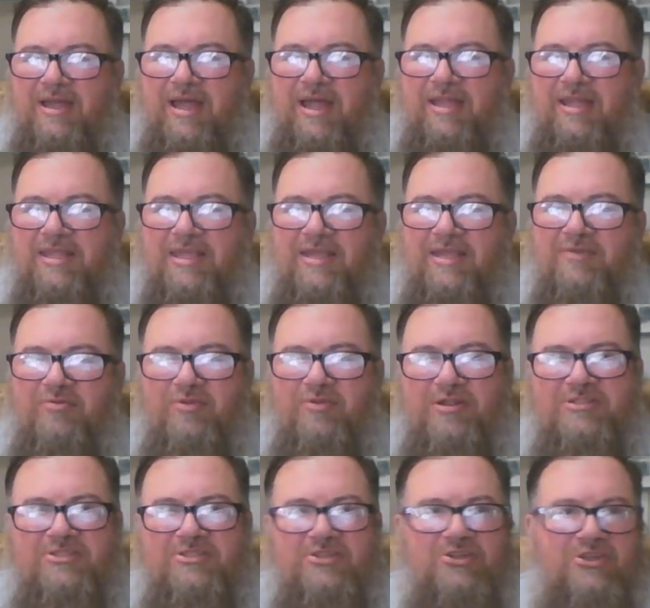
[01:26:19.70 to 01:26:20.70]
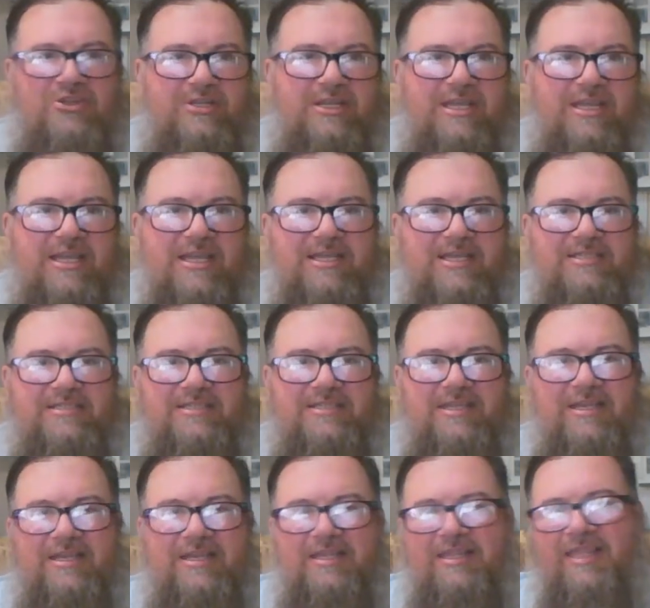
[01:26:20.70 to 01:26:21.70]
I think Richard has
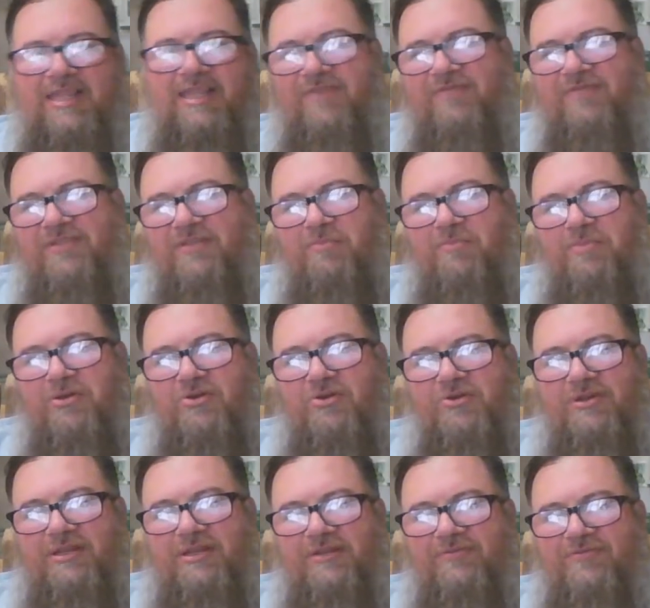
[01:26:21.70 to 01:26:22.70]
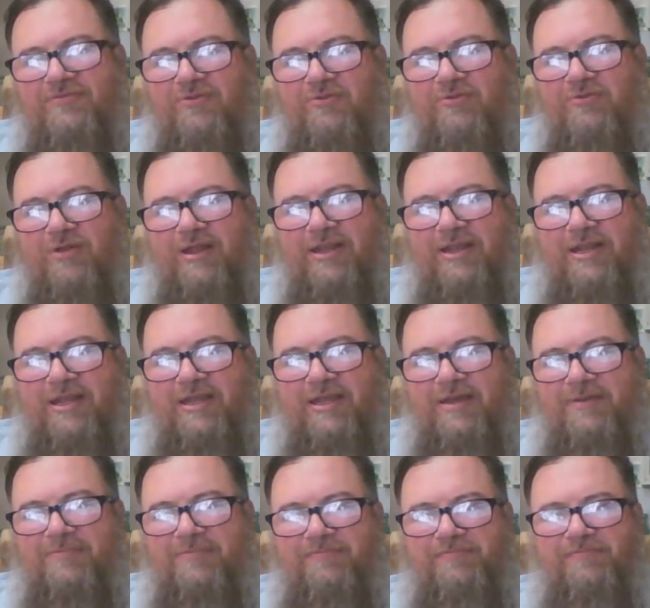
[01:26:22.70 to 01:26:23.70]
left the building for right
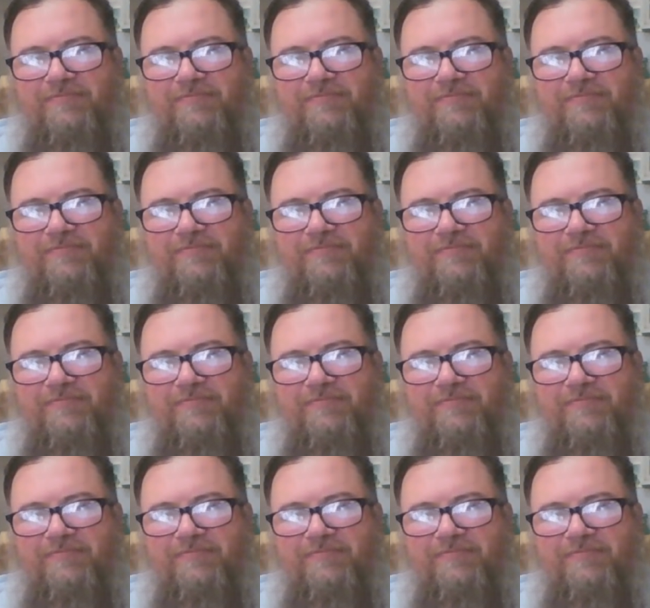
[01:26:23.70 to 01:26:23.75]
now.